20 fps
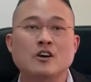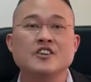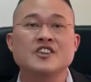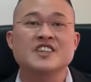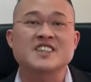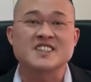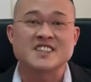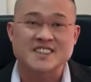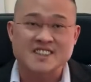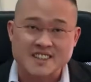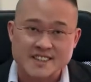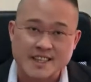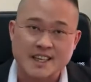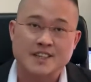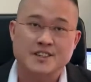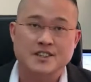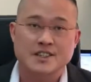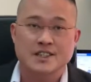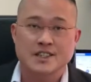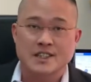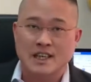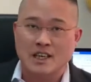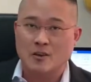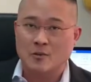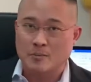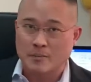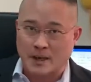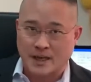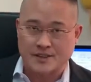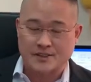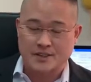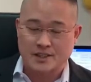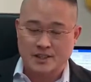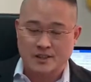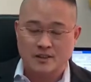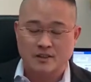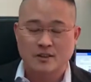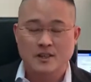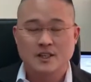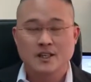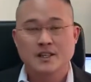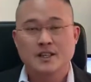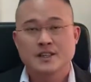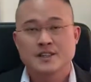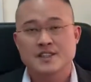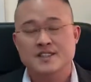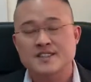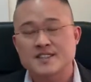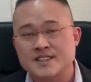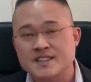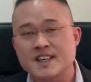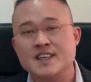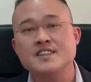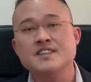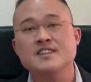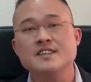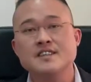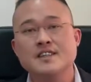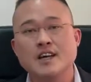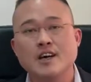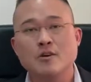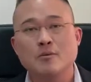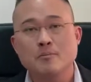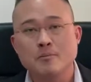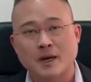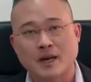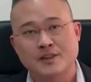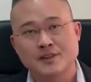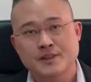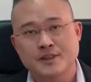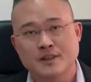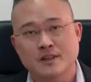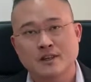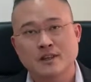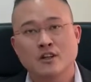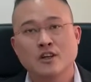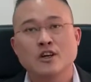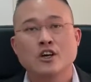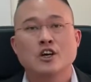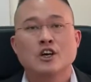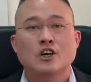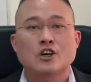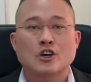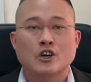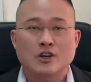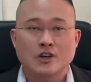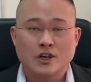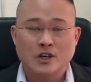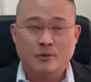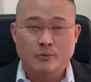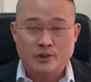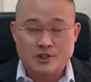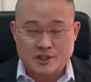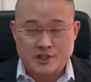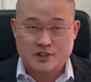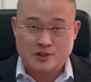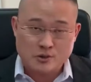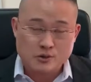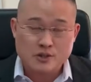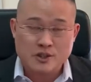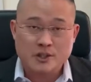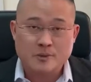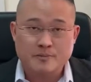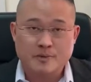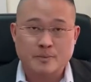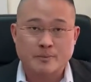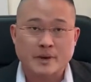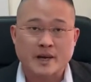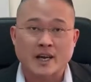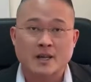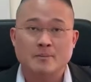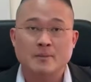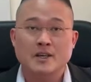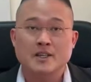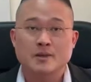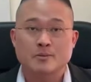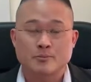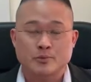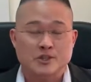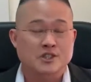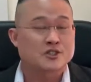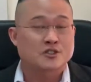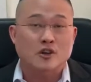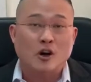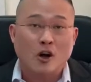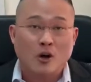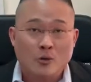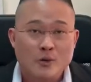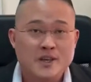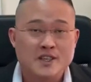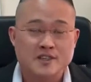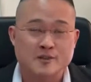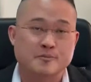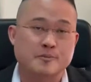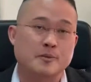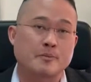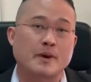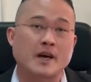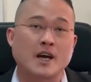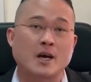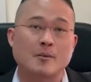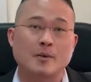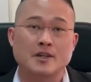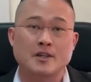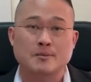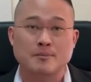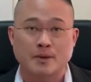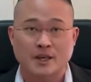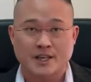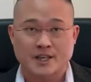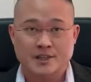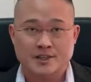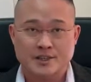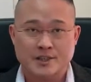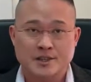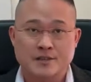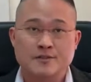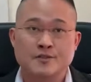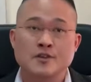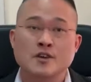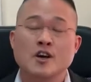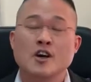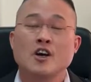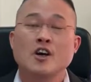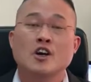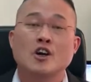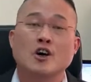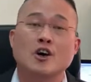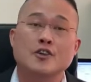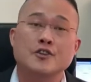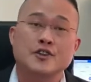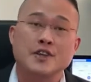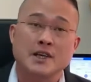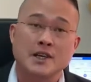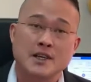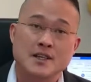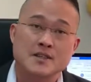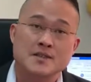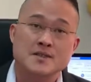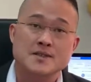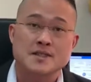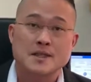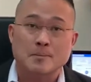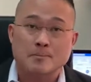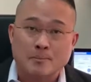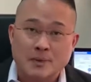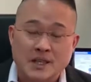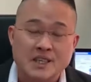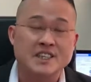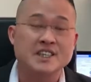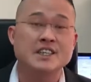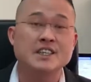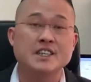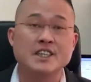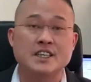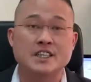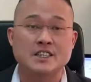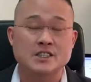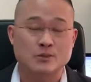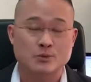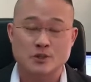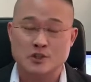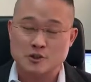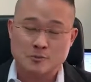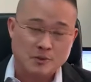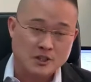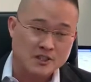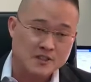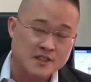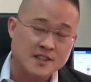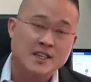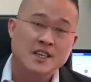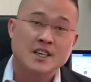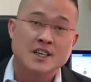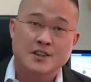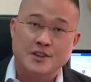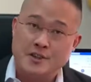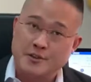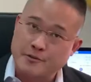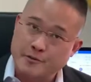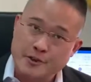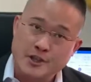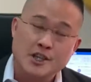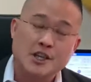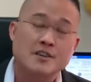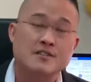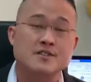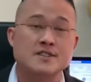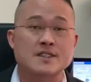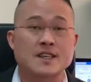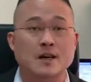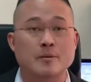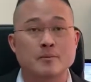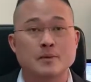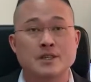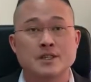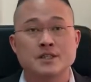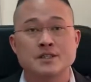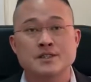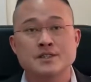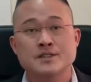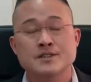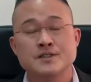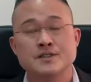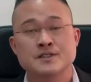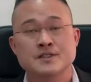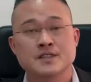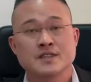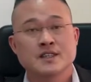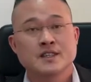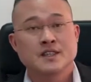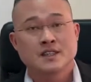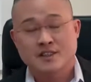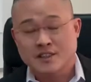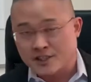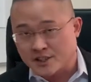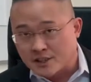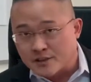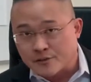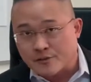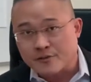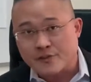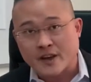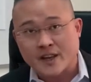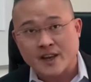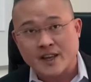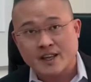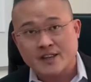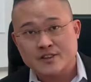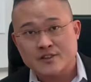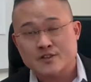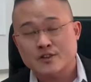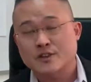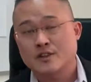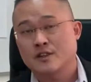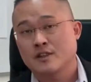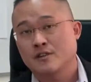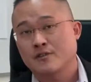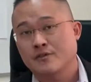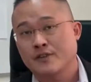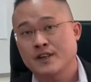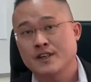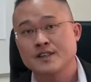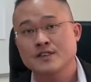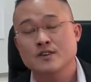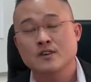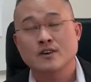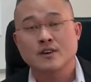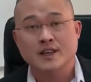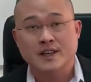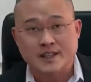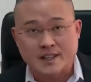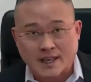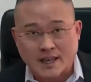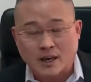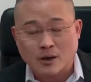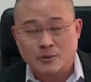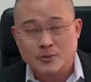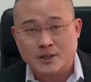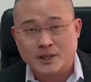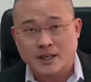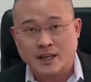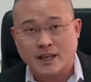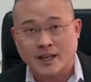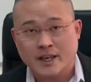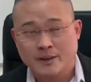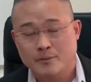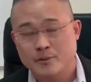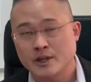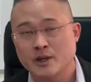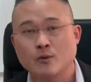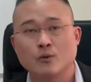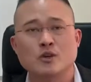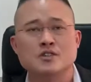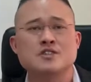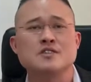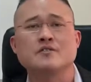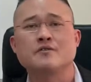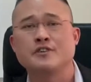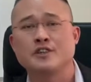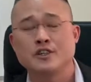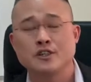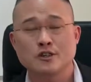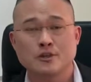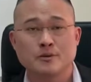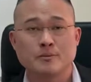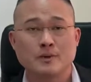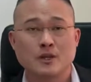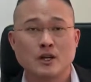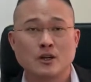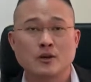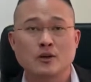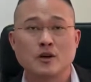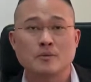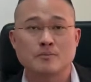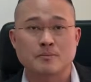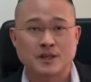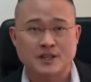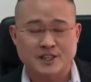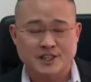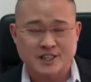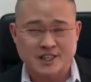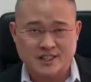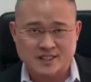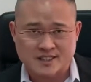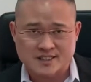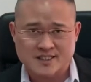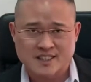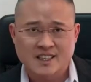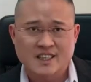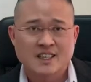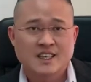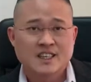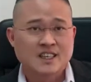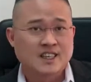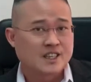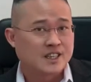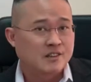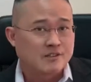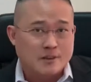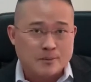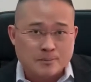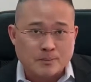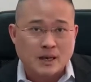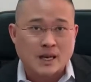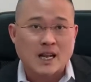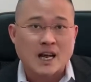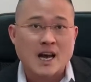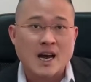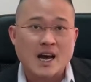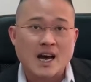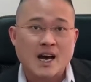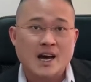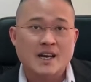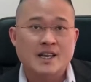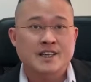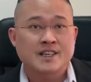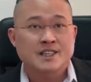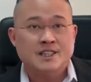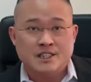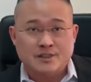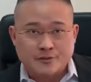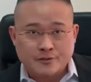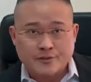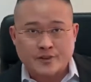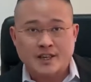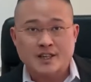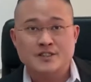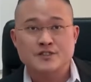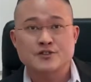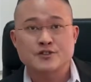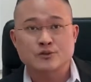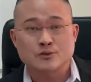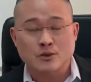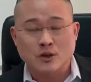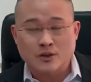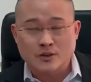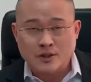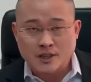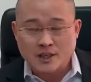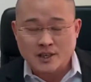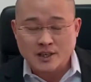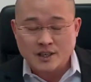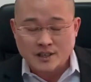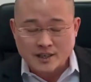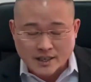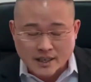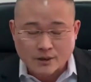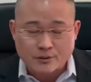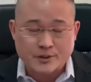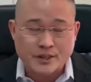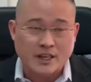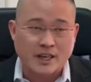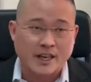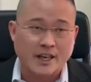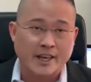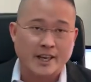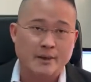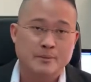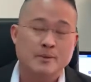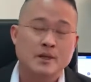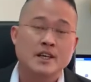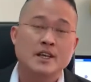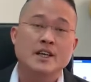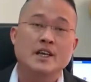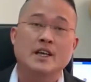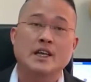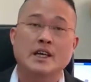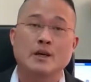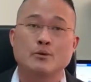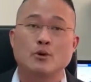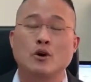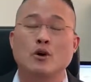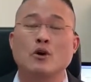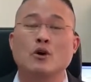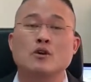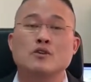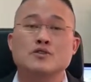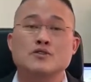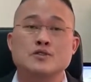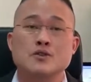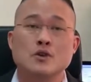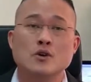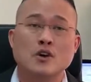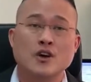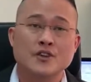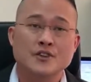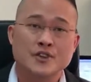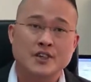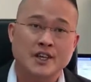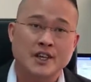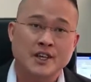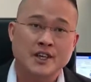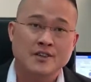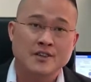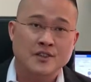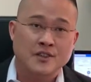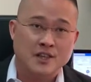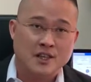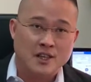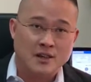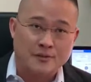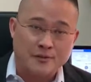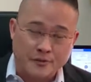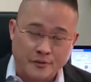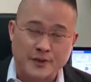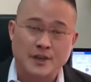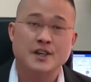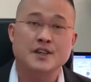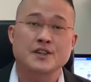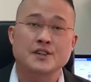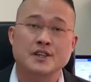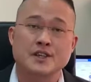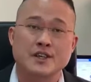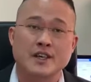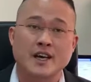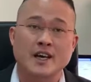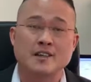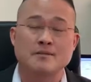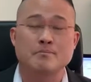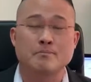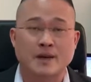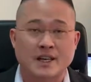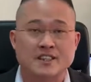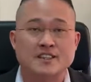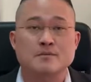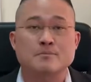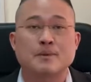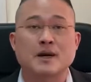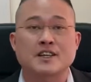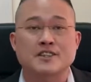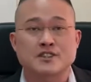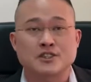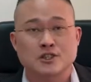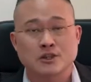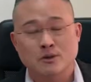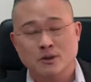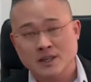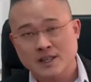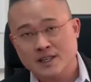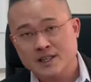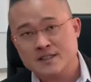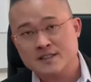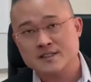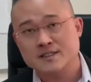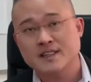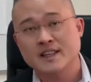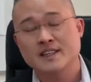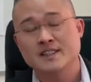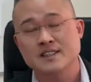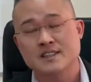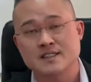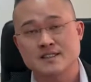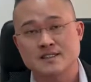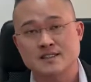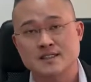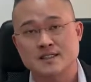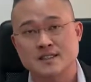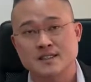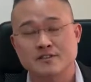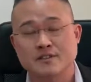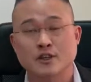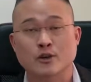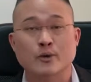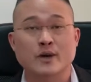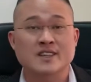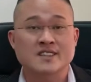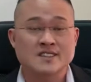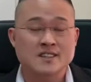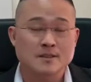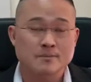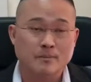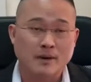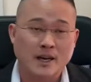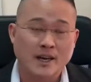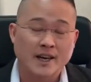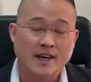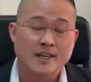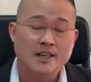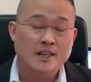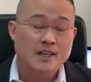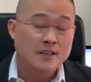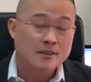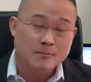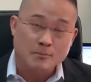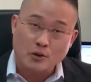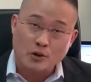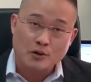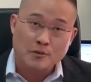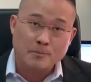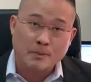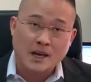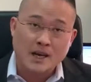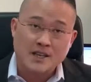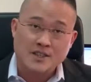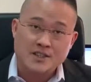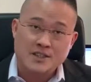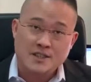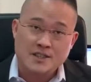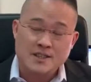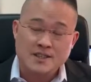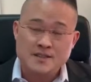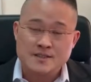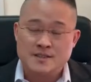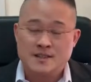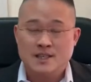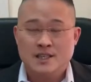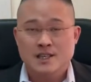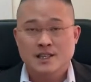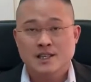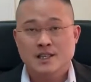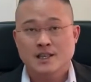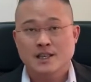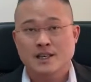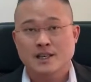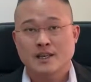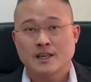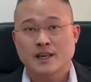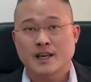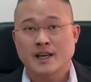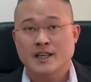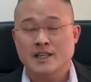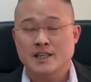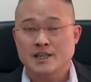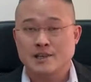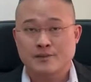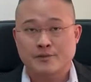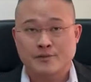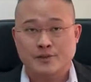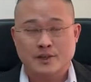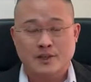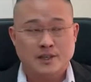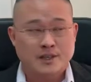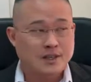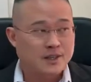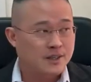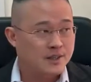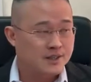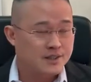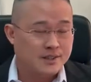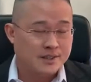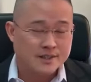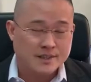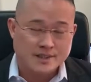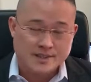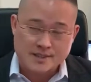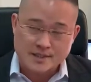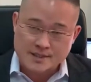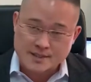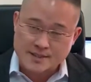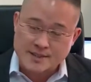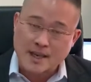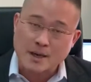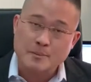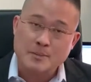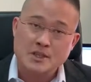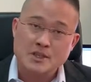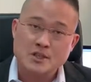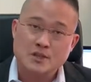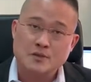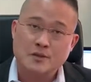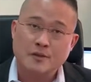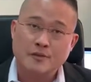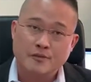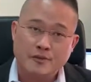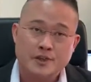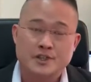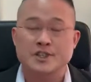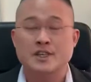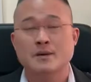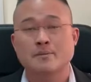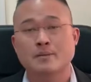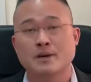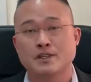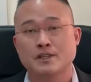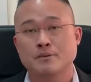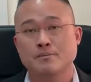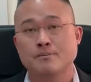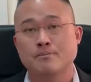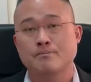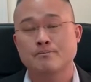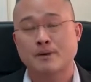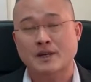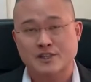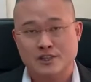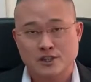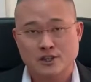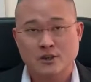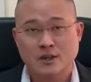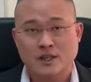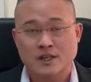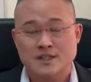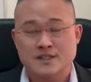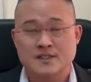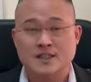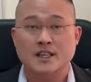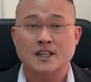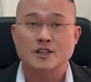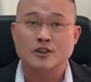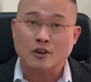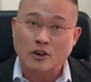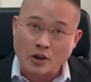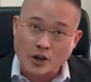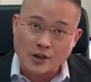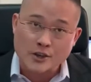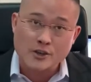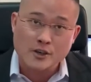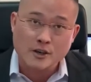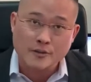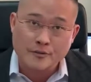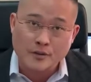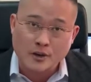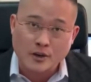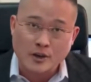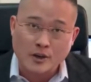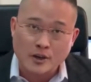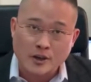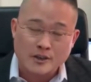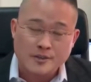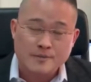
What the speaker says: the setting down bundle. The setting down bundle, which is always prepared by the plaintiff, contains the pleadings, which means the writ of summons, the defense or and counterclaim. You can watch the video below on pleadings. The reply and defense counterclaim. It will also contain the further and better particulars that is requested by both parties, and if there's a summons for further and better particulars and an order of court